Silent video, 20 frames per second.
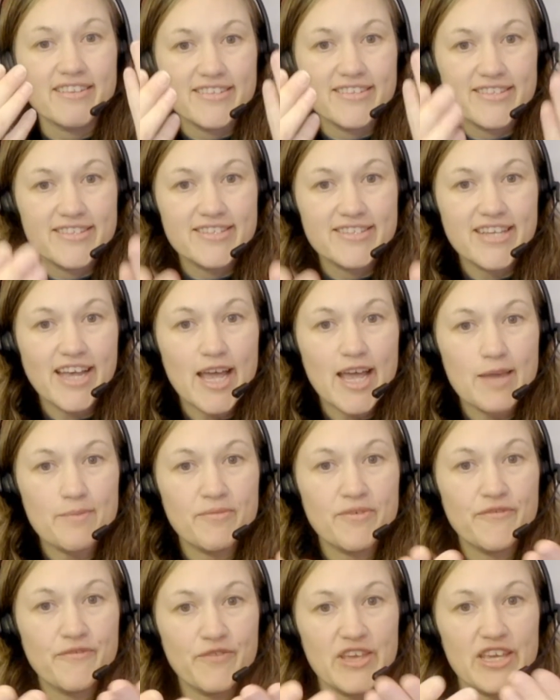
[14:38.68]
type
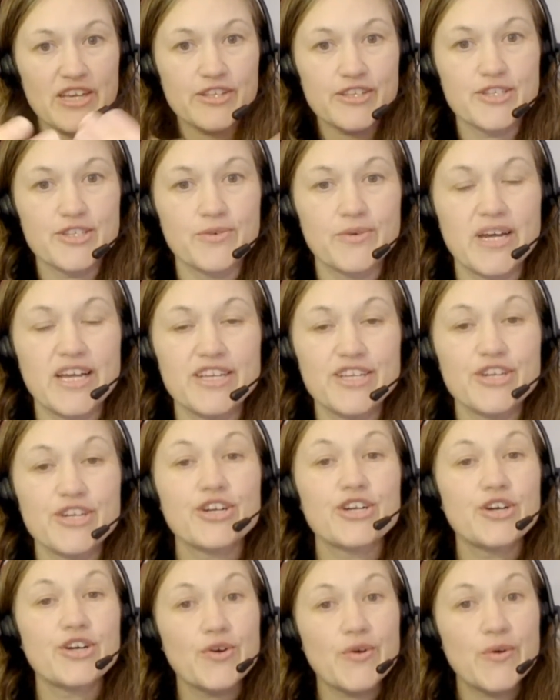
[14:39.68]
feel to it. You're
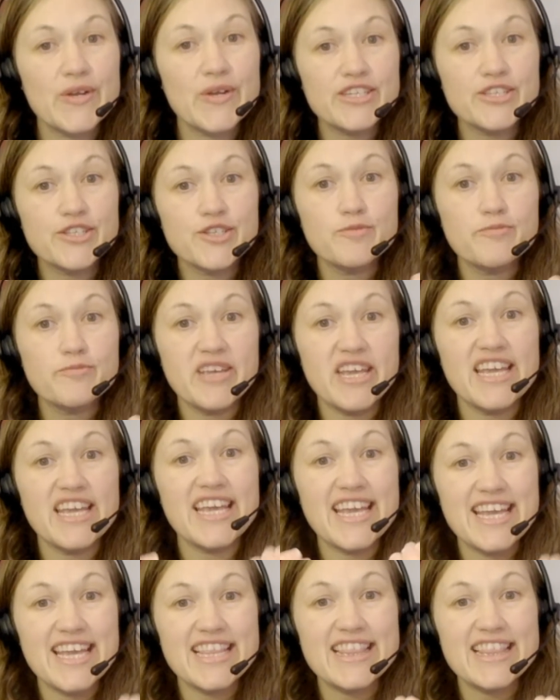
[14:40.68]
going to be
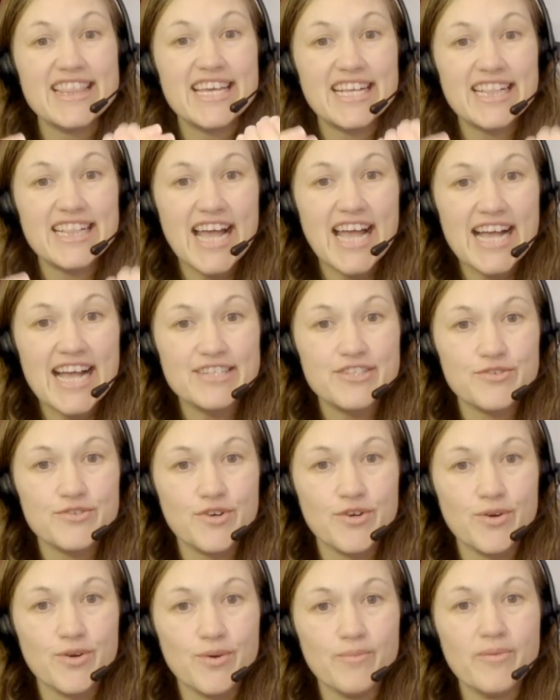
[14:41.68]
in the
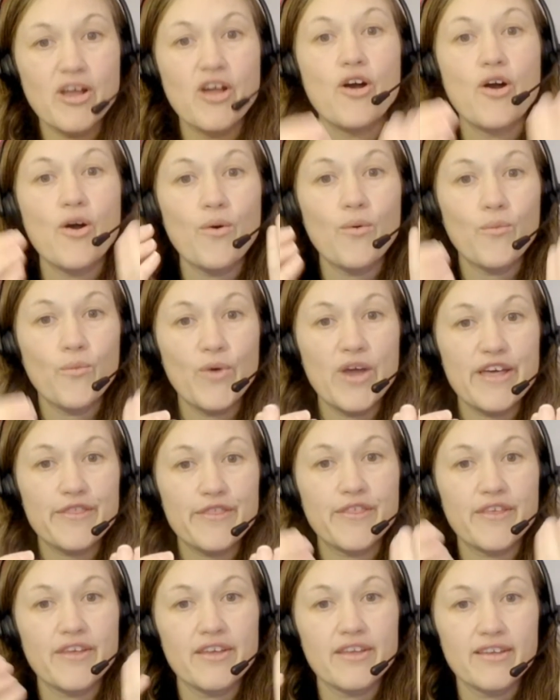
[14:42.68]
classroom
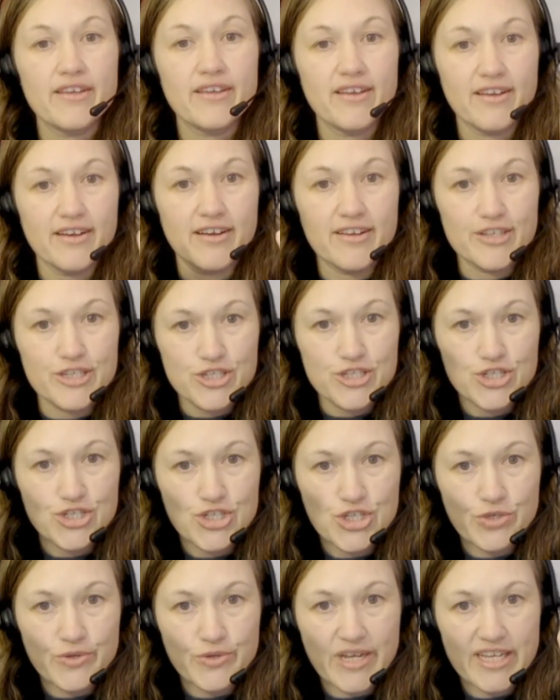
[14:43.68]
with
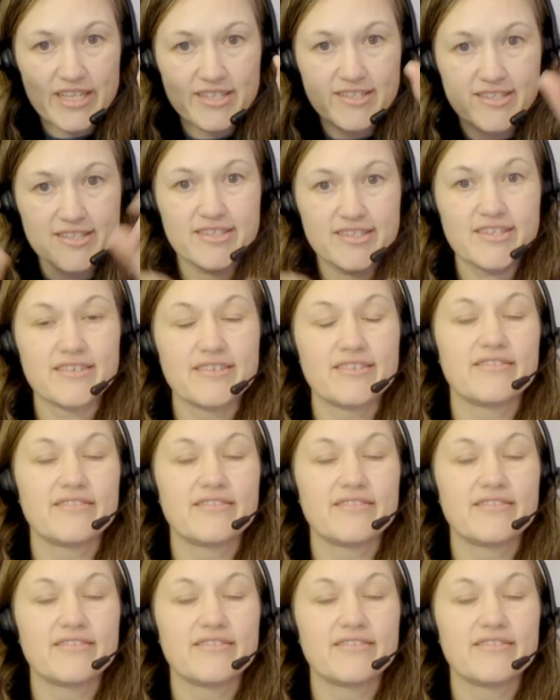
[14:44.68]
students,